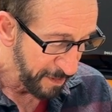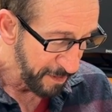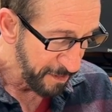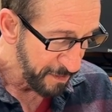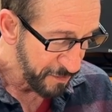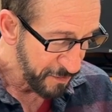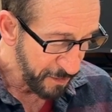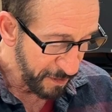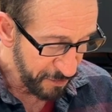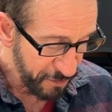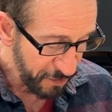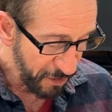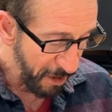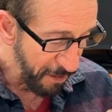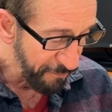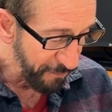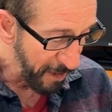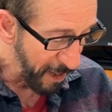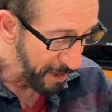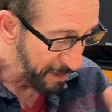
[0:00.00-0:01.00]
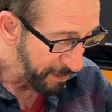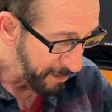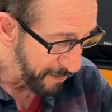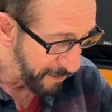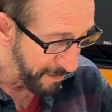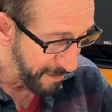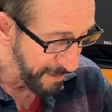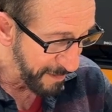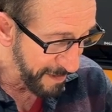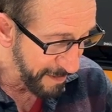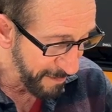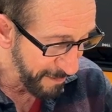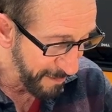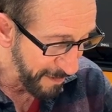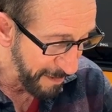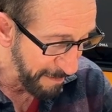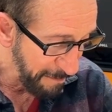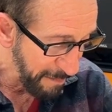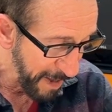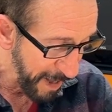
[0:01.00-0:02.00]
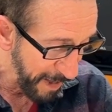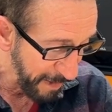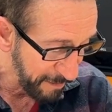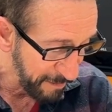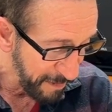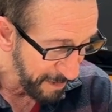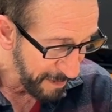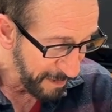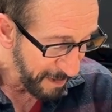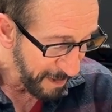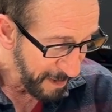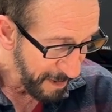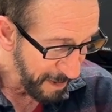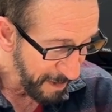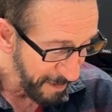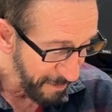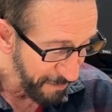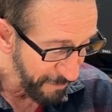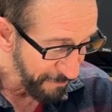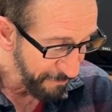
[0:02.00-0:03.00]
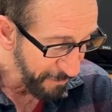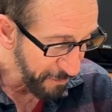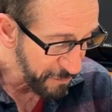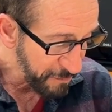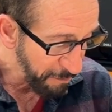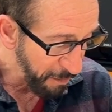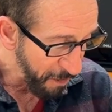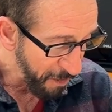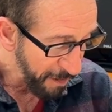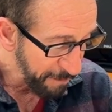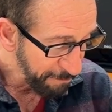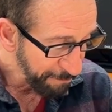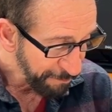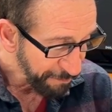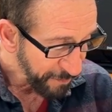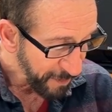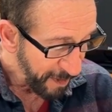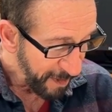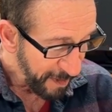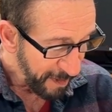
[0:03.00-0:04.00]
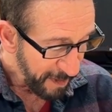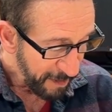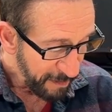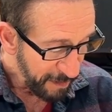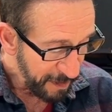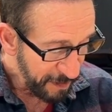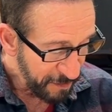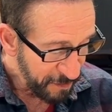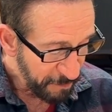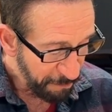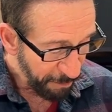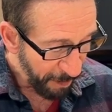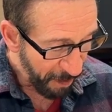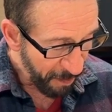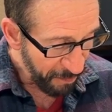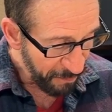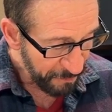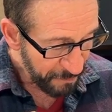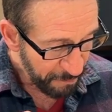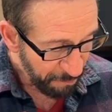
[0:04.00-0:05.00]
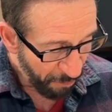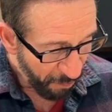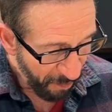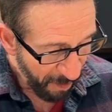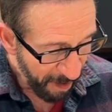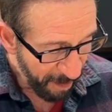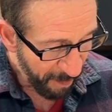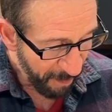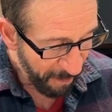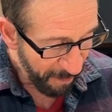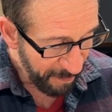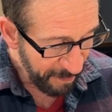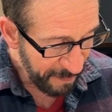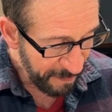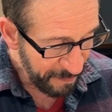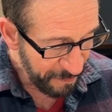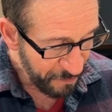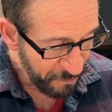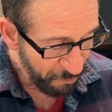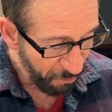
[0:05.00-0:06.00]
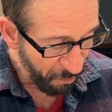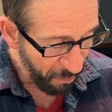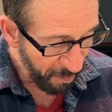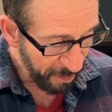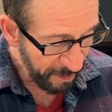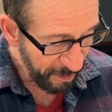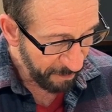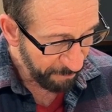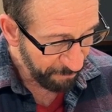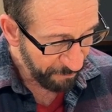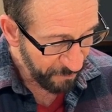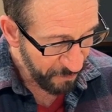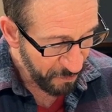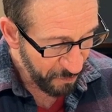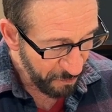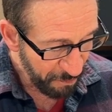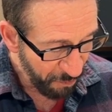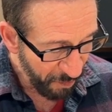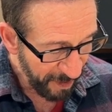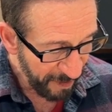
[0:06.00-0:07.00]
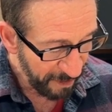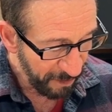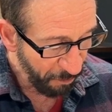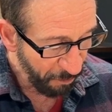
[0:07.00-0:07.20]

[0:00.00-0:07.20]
So there's an awful lot here to unpack. The first part is Paul's prayer is wanting to bring an